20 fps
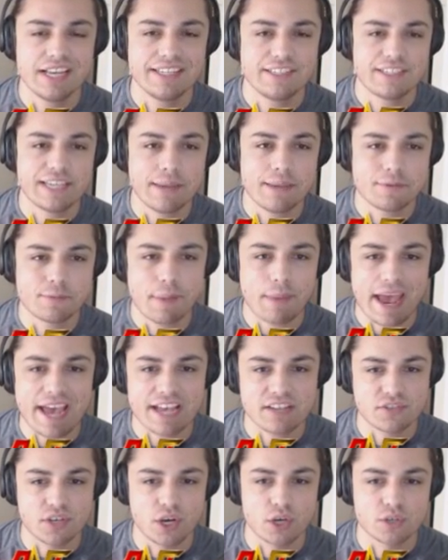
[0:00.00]
James
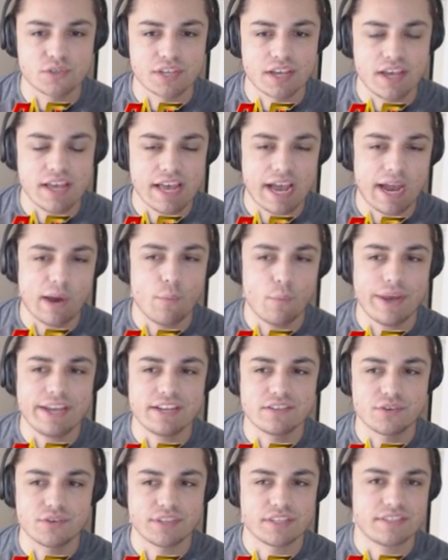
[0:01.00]
Pazos, I
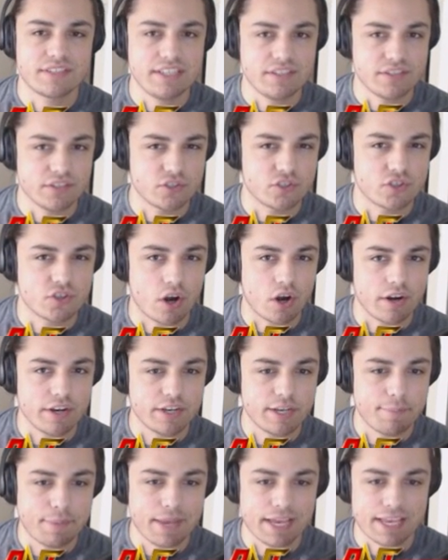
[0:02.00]
waited till the season started
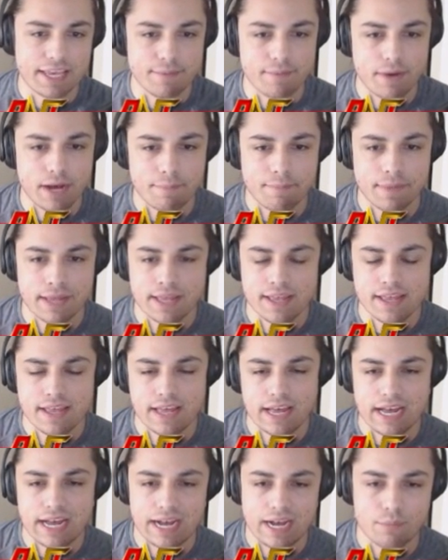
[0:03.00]
to pick him up.
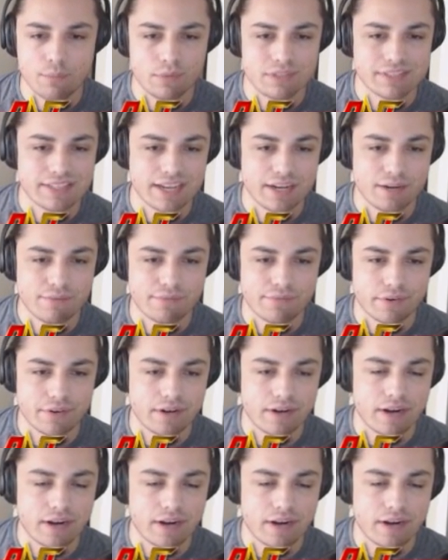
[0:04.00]
Um, we signed him for